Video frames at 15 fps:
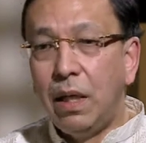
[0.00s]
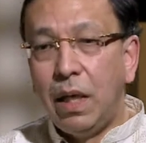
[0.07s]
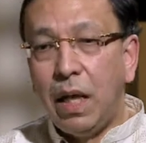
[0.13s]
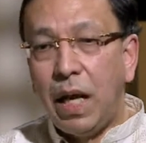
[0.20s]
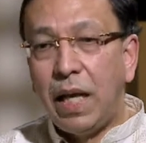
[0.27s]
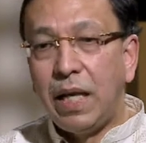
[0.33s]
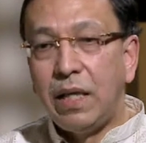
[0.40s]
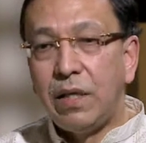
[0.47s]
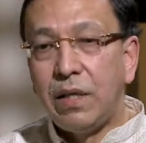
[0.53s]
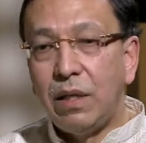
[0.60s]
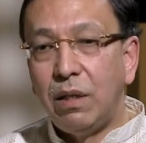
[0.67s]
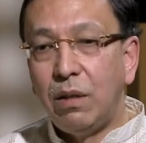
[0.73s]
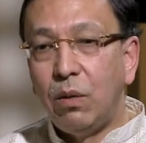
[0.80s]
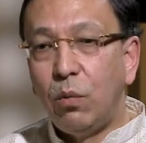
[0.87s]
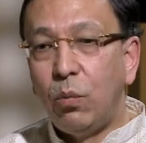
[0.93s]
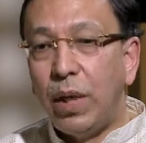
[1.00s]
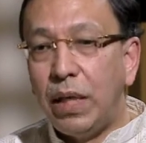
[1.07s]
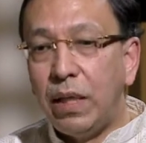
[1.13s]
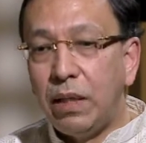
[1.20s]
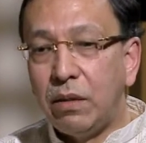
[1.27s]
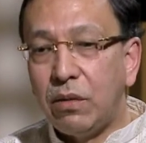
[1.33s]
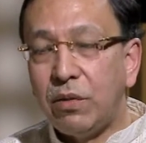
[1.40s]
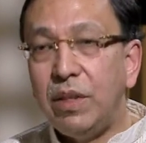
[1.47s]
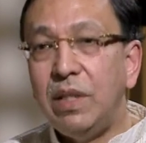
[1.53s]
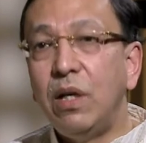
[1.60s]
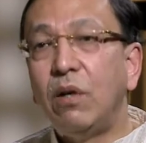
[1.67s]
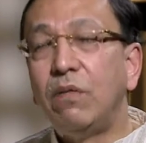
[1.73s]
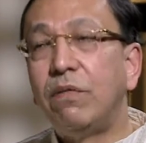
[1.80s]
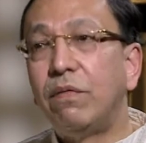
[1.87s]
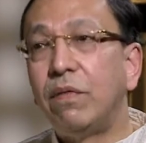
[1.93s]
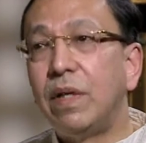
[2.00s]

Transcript: And when 3 of